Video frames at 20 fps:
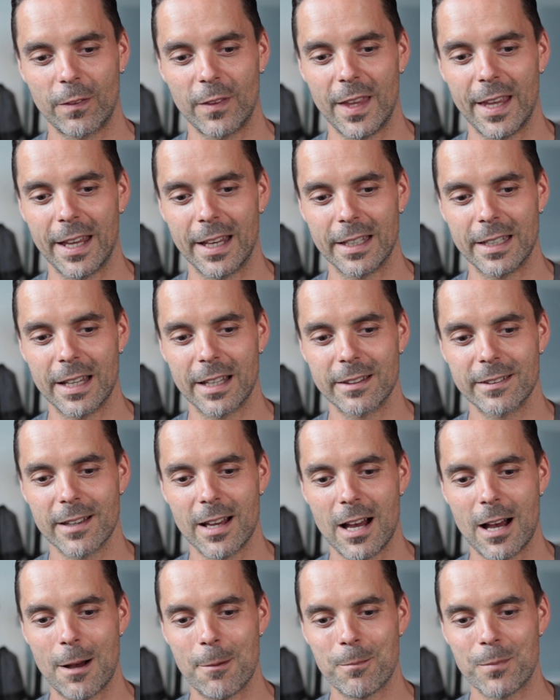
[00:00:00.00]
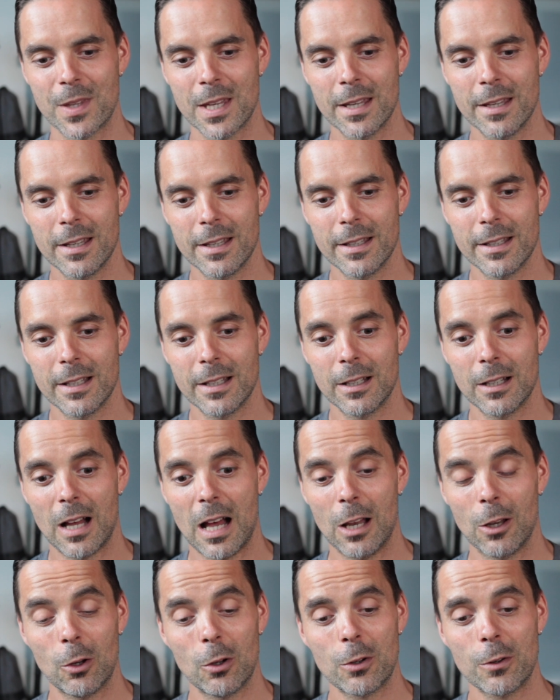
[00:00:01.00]
thing that
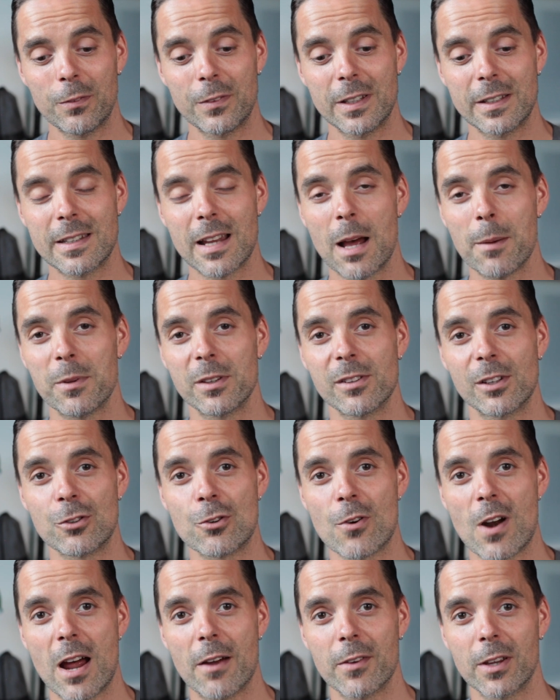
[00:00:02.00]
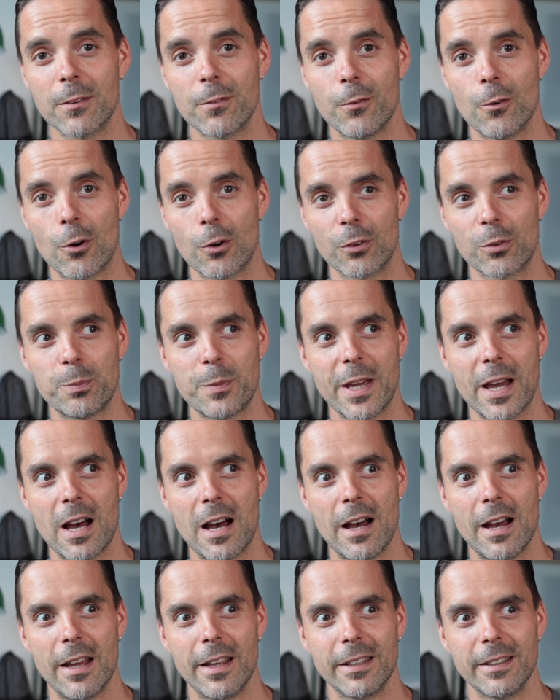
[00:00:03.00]
a lot of the time is a driving force
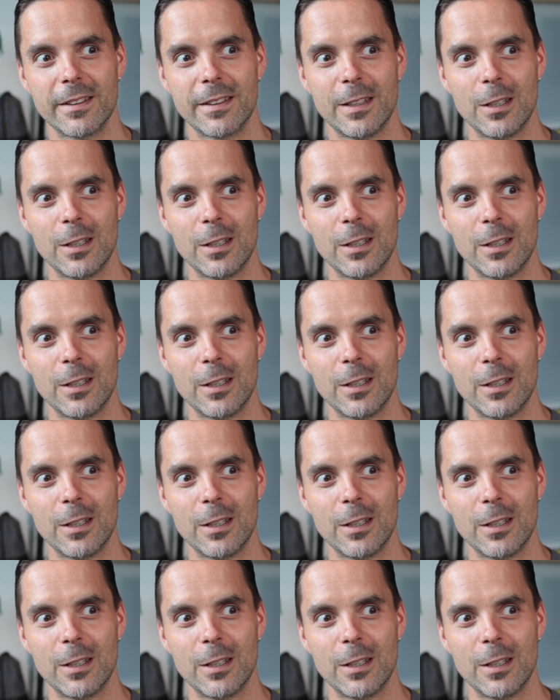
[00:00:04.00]
behind,